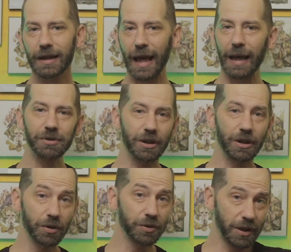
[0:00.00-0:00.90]
Games that
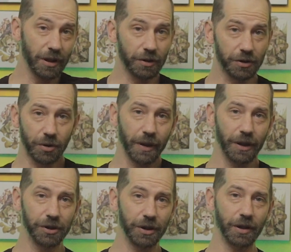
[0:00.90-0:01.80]
use the Year Zero
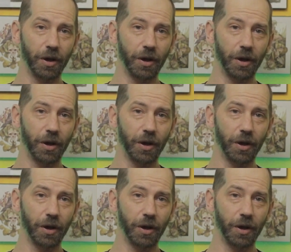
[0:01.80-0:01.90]
engine